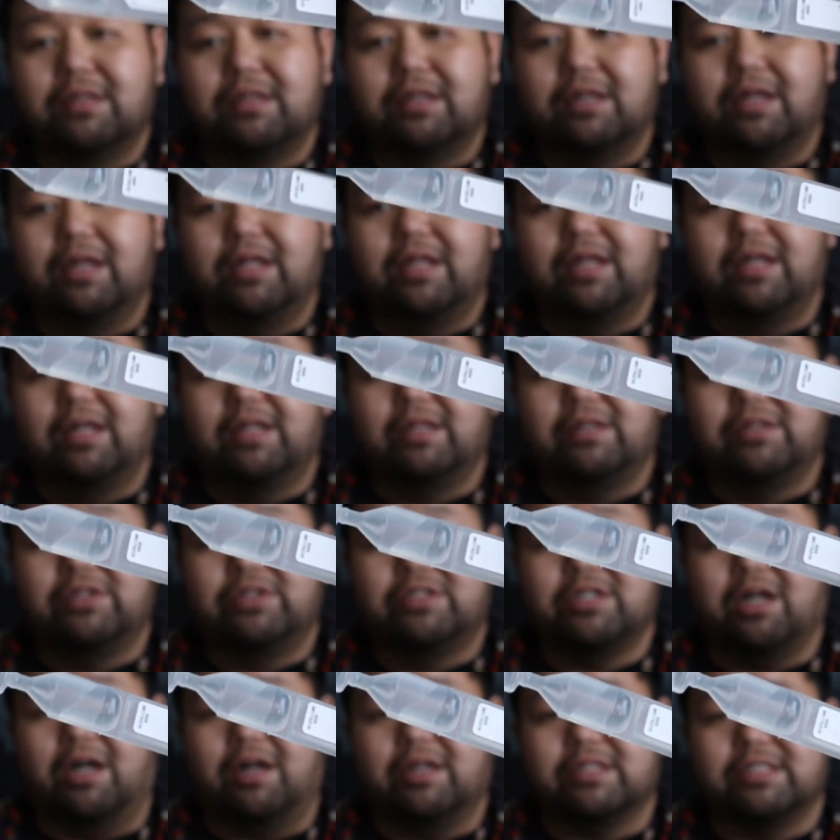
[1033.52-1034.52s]
and then you
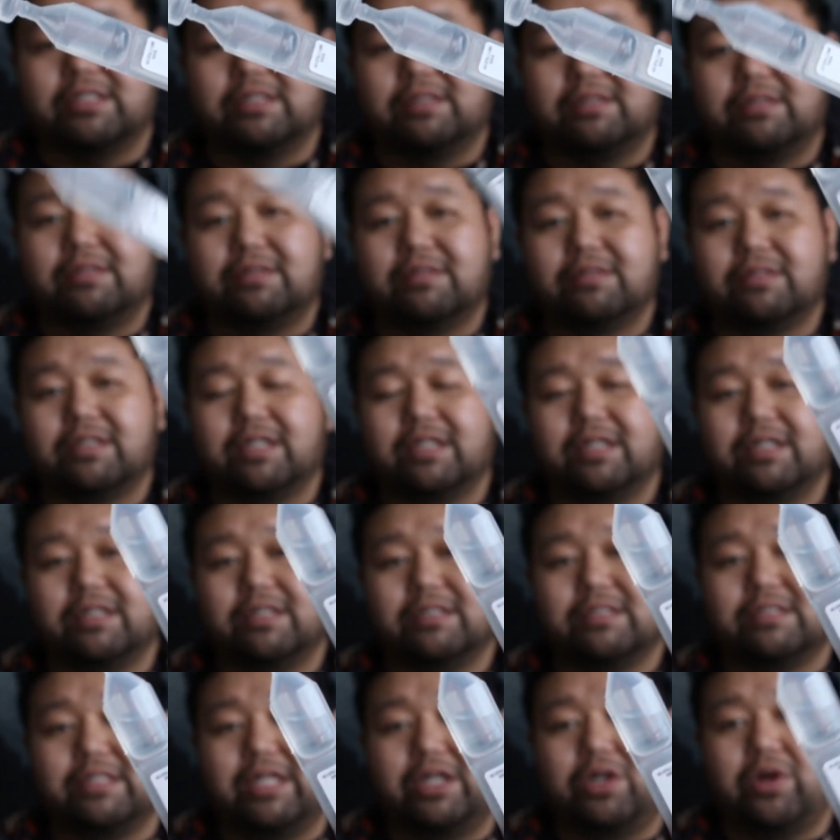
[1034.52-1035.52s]
toss it.
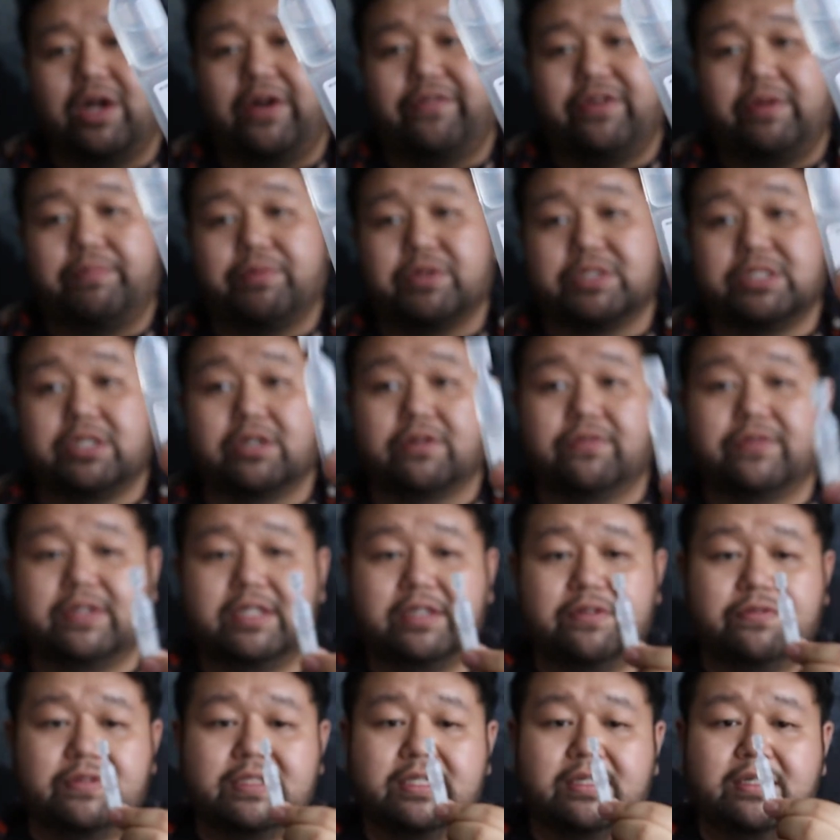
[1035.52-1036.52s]
Because they don't have any
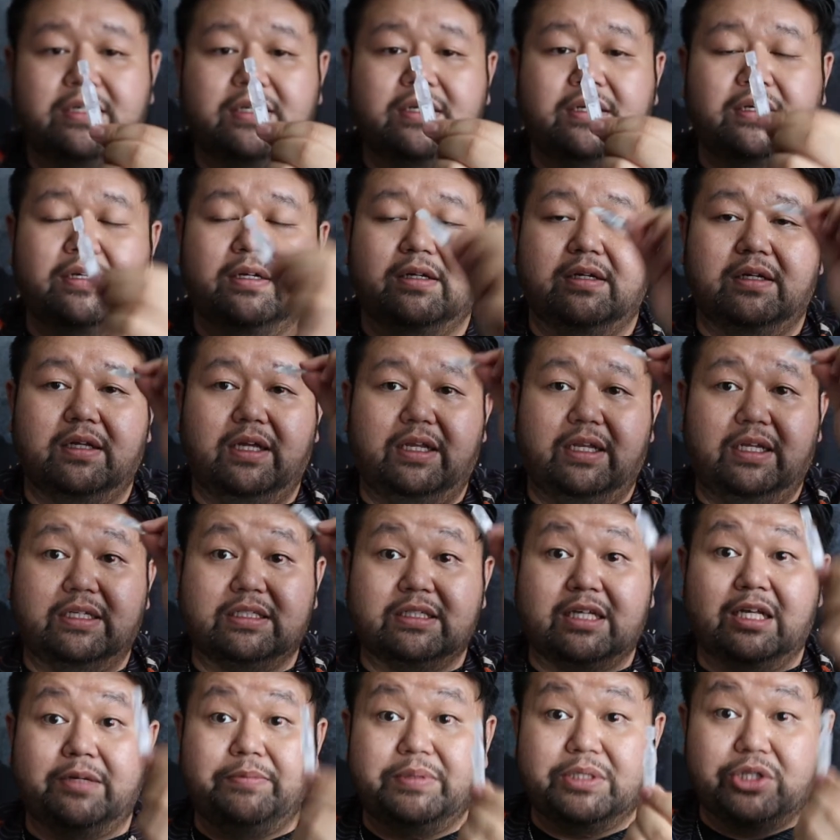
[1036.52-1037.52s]
preservatives, and
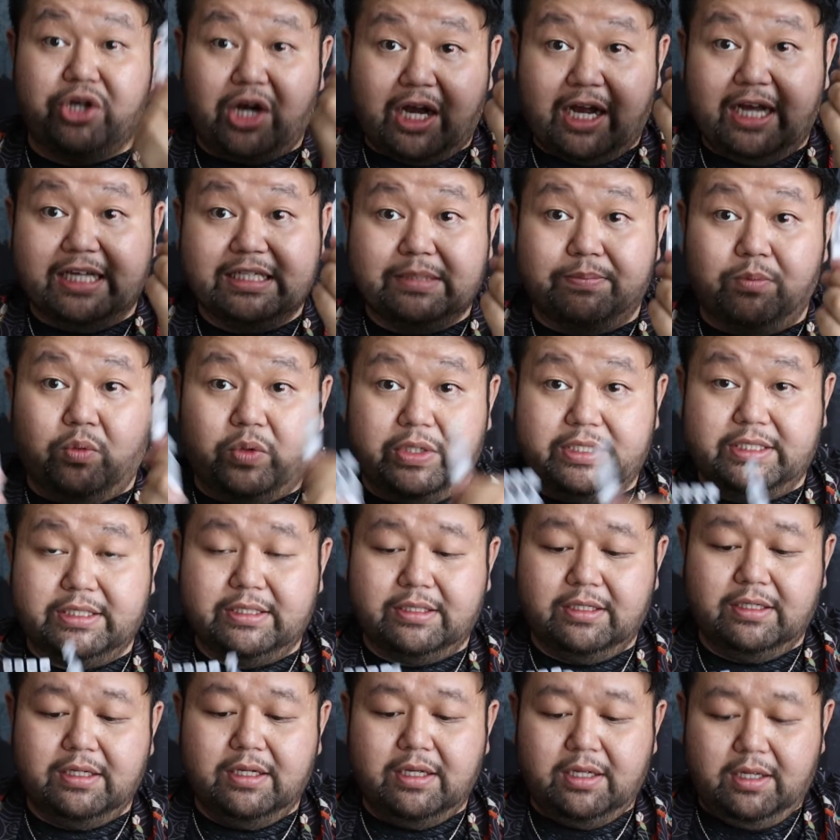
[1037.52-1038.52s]
this keeps your eyes
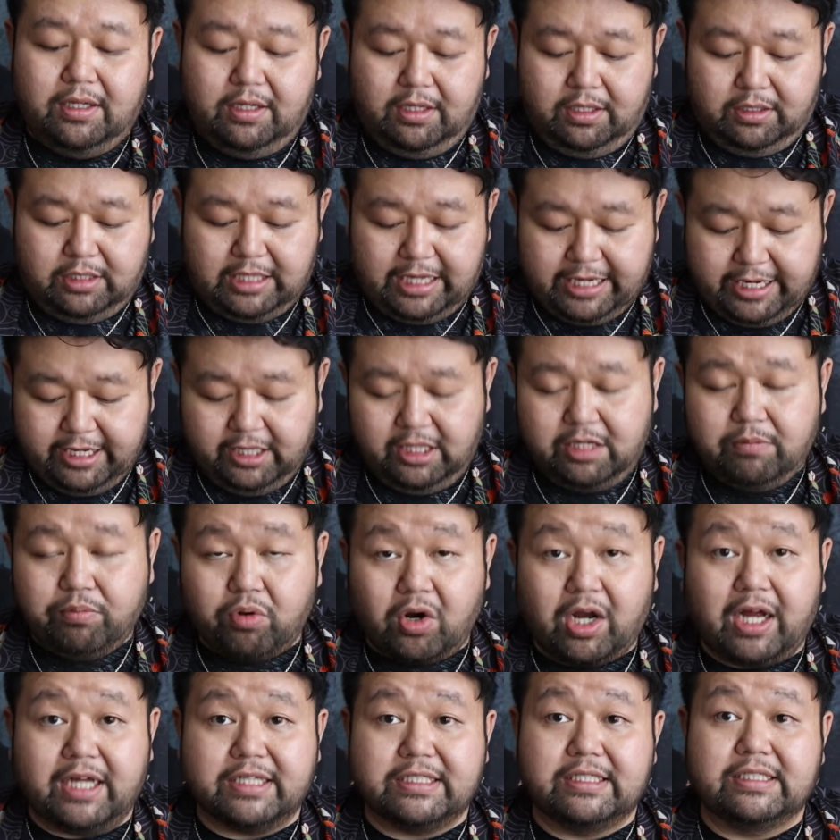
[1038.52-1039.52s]
moist. The healing
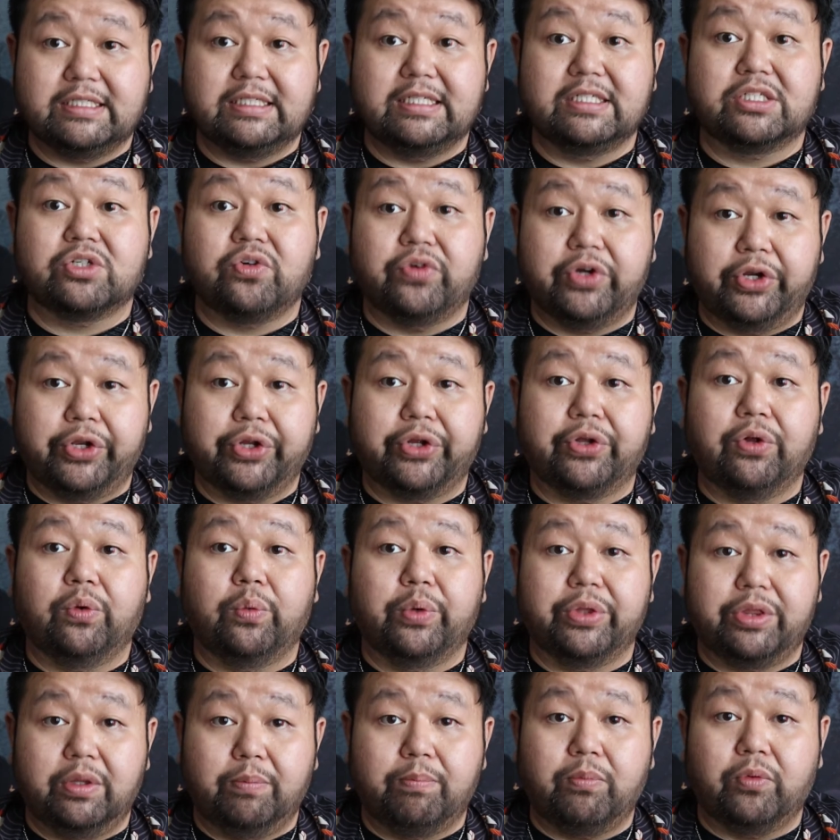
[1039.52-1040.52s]
process is critical
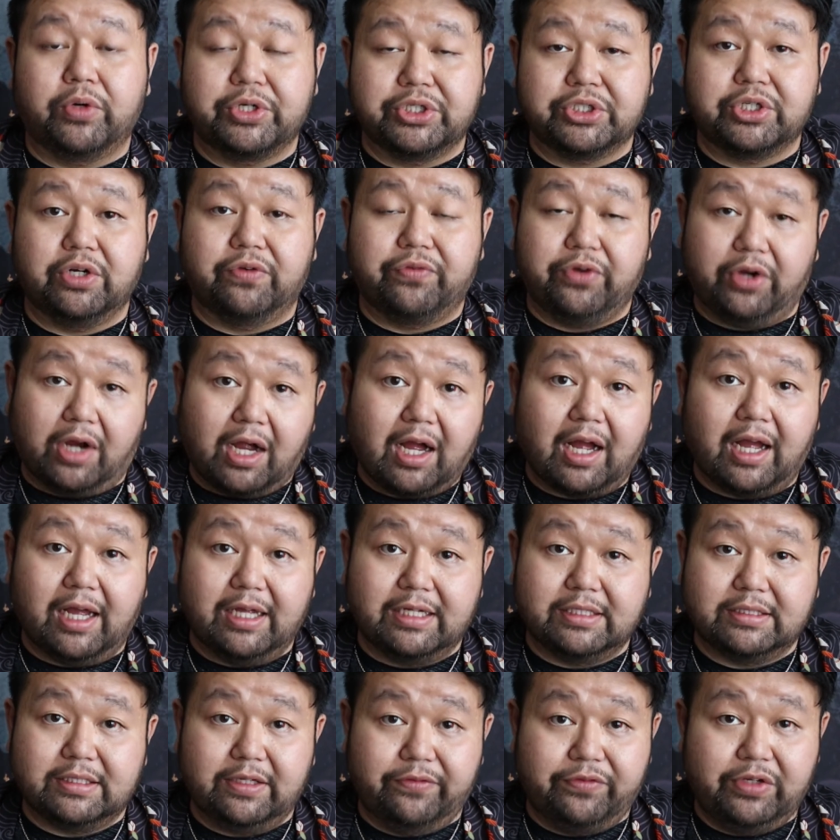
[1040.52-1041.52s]
with the moisture of your
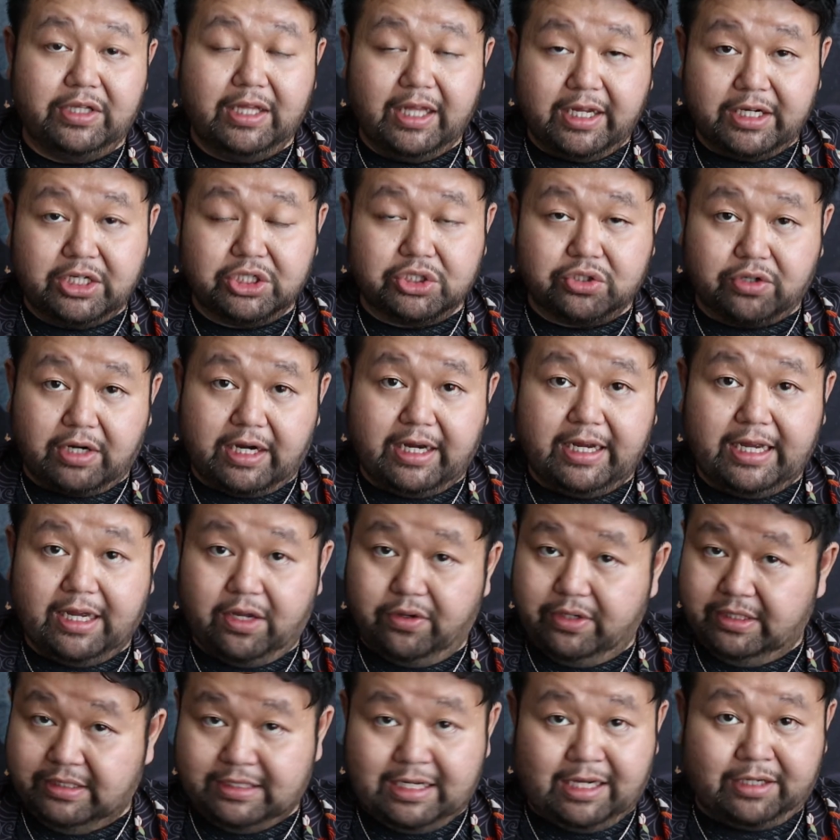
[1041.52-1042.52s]
eyes. If you let it dry
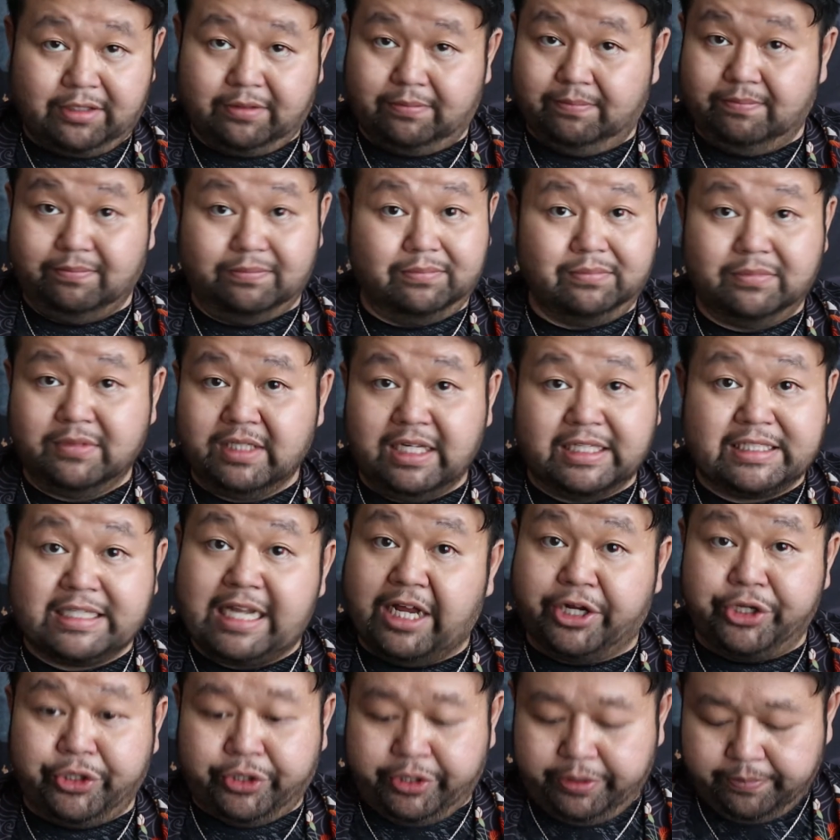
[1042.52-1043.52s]
out, it's not
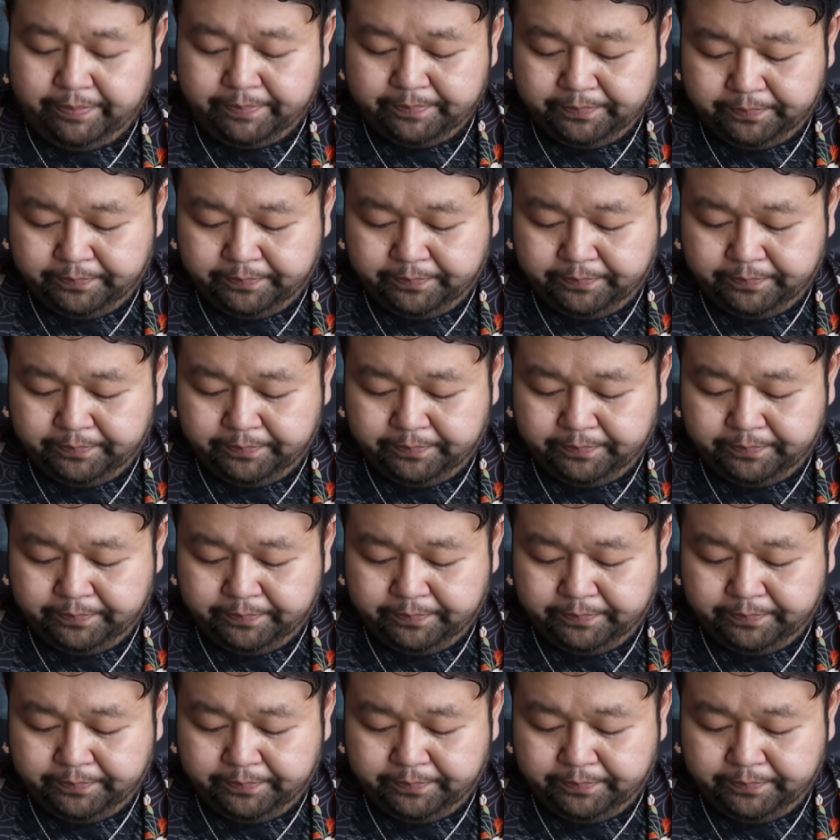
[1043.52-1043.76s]
good.